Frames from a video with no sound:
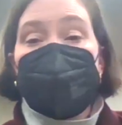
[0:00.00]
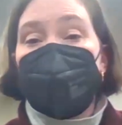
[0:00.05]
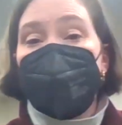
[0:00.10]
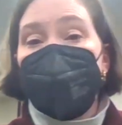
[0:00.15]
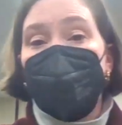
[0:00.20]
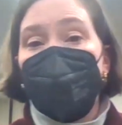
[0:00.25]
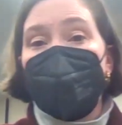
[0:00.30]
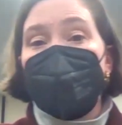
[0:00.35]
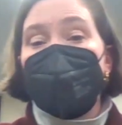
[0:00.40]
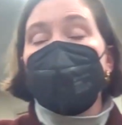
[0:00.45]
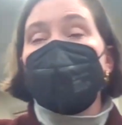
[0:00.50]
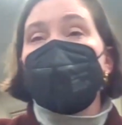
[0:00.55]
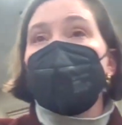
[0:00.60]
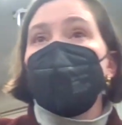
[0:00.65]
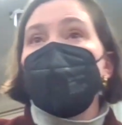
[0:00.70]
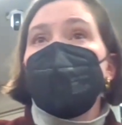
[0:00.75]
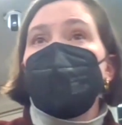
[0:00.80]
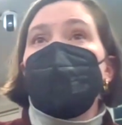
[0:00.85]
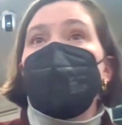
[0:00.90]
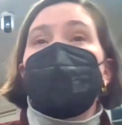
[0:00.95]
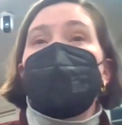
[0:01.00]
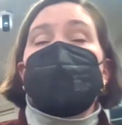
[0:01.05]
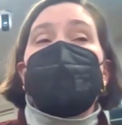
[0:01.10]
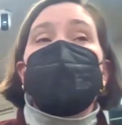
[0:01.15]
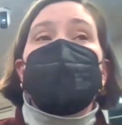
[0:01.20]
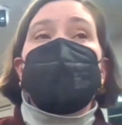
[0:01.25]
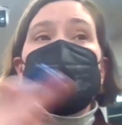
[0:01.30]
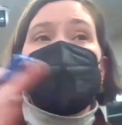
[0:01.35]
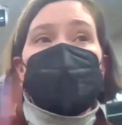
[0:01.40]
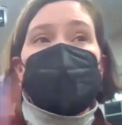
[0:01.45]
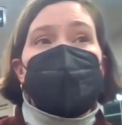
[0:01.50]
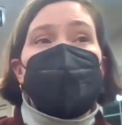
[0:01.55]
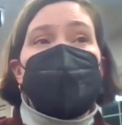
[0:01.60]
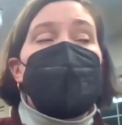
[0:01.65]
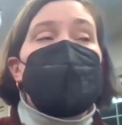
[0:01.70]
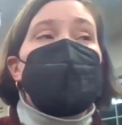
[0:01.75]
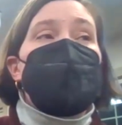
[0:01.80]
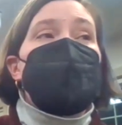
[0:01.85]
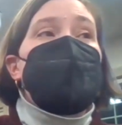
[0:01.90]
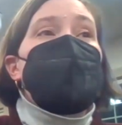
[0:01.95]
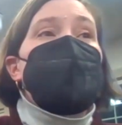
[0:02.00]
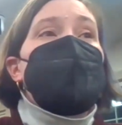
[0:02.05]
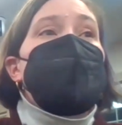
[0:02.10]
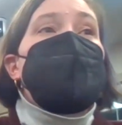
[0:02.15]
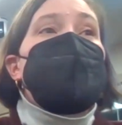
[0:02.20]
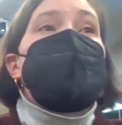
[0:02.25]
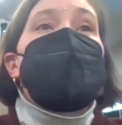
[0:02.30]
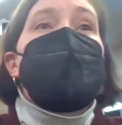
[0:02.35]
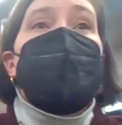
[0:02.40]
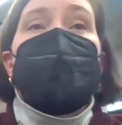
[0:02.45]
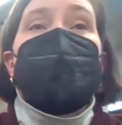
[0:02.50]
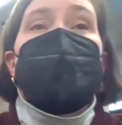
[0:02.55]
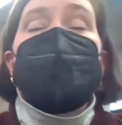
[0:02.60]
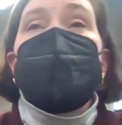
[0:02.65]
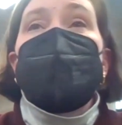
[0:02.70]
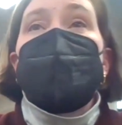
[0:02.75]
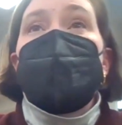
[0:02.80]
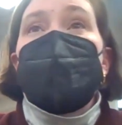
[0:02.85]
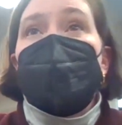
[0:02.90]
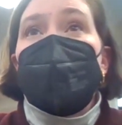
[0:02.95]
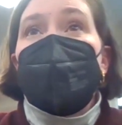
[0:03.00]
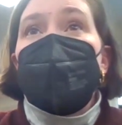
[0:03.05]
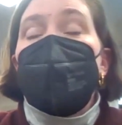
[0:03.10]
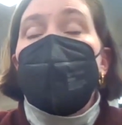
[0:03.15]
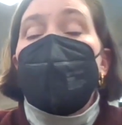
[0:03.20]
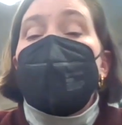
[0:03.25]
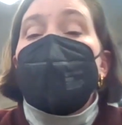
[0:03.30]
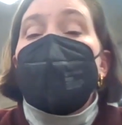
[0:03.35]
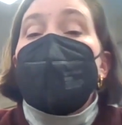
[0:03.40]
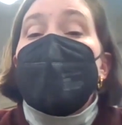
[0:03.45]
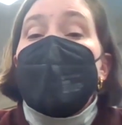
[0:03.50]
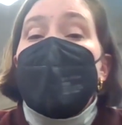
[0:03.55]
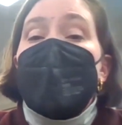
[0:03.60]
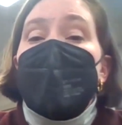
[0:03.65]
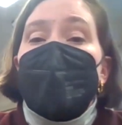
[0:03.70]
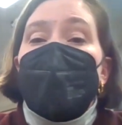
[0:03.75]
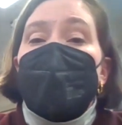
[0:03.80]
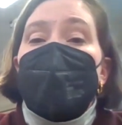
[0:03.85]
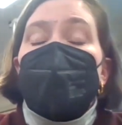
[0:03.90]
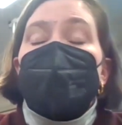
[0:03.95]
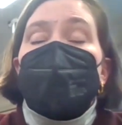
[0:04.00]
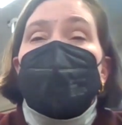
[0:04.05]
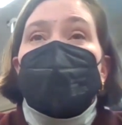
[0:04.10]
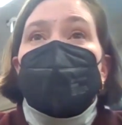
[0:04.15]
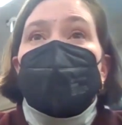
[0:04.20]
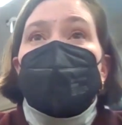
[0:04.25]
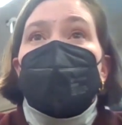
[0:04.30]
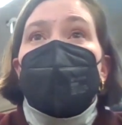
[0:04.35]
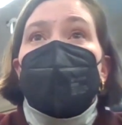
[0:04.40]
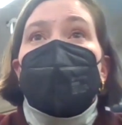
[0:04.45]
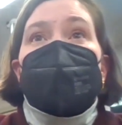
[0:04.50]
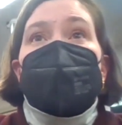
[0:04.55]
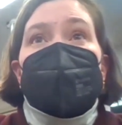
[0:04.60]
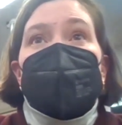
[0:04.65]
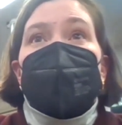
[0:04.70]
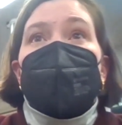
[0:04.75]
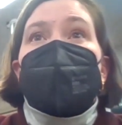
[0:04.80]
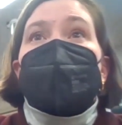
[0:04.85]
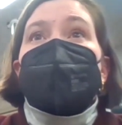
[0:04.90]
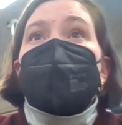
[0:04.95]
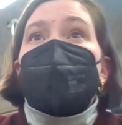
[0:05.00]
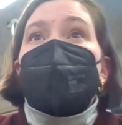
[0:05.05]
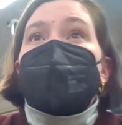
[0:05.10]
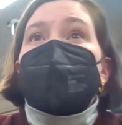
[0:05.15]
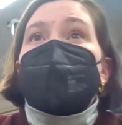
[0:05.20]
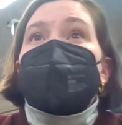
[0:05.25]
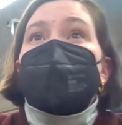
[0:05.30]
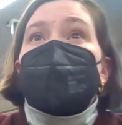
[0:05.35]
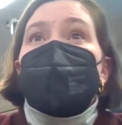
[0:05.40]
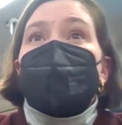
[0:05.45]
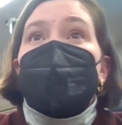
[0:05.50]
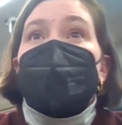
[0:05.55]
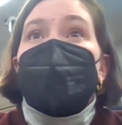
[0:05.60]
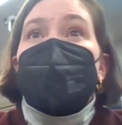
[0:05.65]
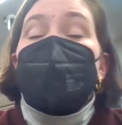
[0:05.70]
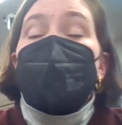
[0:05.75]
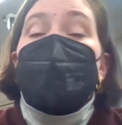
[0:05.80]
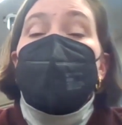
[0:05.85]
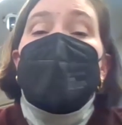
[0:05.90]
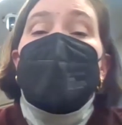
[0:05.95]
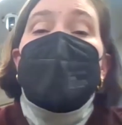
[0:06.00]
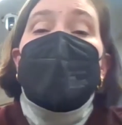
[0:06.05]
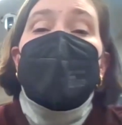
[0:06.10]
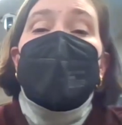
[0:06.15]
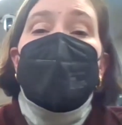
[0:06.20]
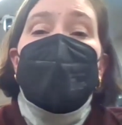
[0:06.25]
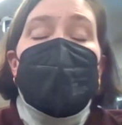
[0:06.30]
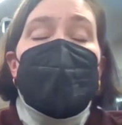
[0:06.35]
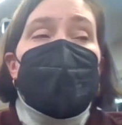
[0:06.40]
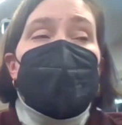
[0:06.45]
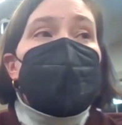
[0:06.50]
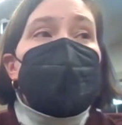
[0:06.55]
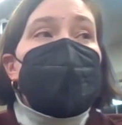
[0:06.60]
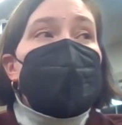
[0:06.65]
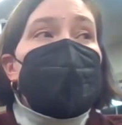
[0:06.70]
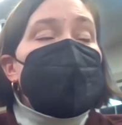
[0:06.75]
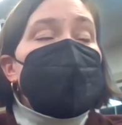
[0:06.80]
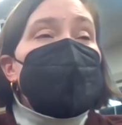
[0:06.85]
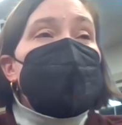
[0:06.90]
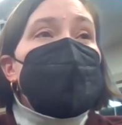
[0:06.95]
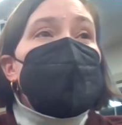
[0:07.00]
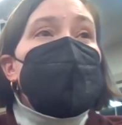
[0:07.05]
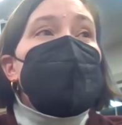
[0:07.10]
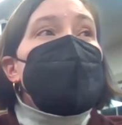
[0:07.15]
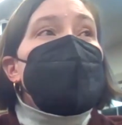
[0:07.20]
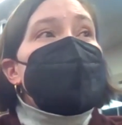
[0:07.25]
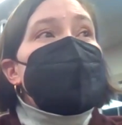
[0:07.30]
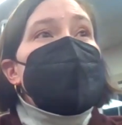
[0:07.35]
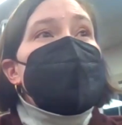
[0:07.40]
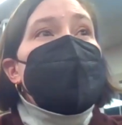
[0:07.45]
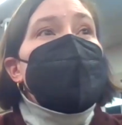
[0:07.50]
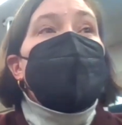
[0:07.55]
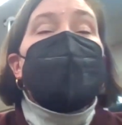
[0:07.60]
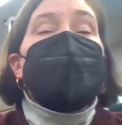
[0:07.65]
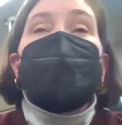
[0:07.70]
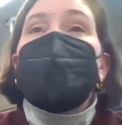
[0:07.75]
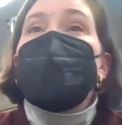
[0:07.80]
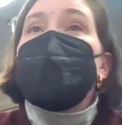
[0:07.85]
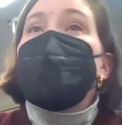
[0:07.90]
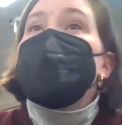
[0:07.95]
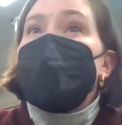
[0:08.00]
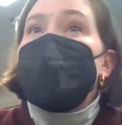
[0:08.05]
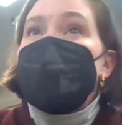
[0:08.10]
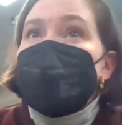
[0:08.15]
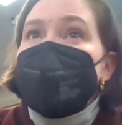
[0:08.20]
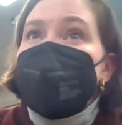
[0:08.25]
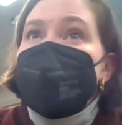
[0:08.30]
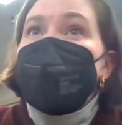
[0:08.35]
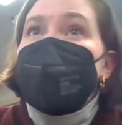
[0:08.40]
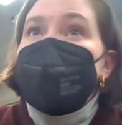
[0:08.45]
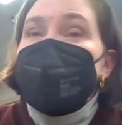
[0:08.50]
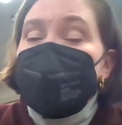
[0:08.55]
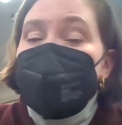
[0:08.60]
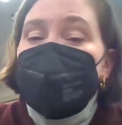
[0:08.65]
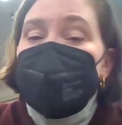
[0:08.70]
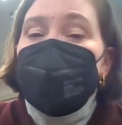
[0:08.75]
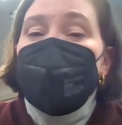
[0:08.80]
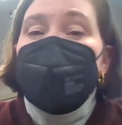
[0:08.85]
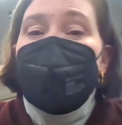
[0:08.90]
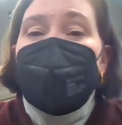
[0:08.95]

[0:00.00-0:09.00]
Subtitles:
is the point at which I would point out that this is Massachusetts and it's January, and so we're somewhat dependent on weather. Thanks to Zoom, that's a little bit less of an issue.